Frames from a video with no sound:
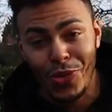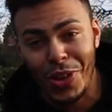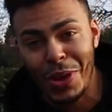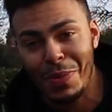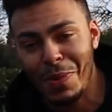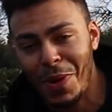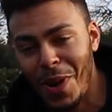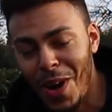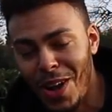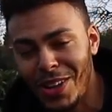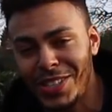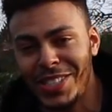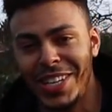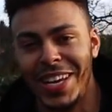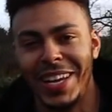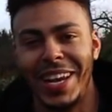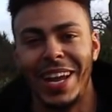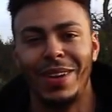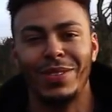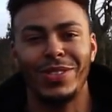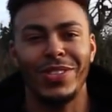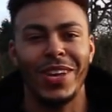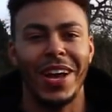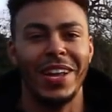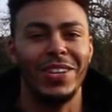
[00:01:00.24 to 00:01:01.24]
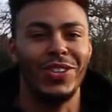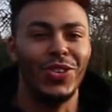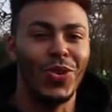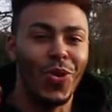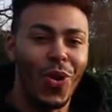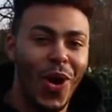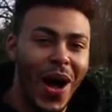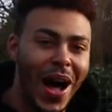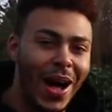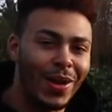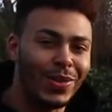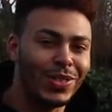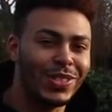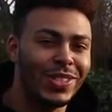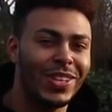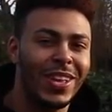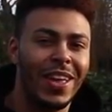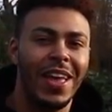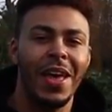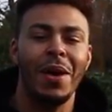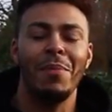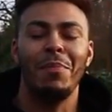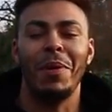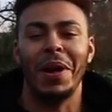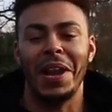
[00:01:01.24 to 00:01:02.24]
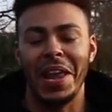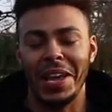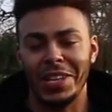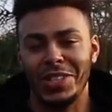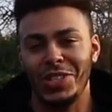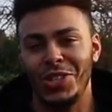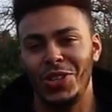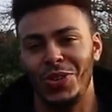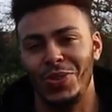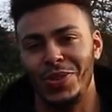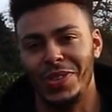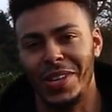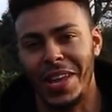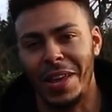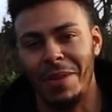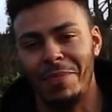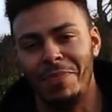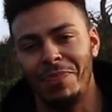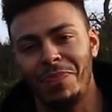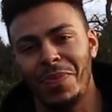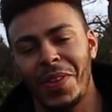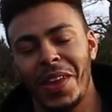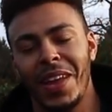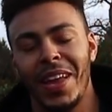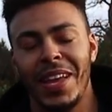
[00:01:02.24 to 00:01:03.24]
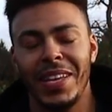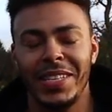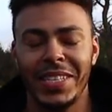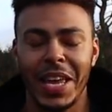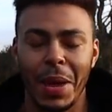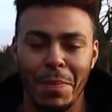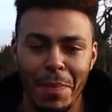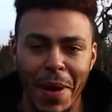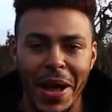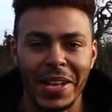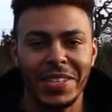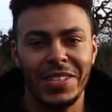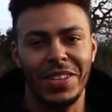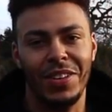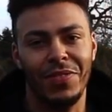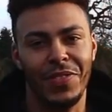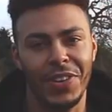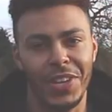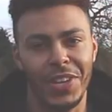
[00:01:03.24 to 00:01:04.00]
dream car sitting outside your house by next Tuesday. Let's get back to the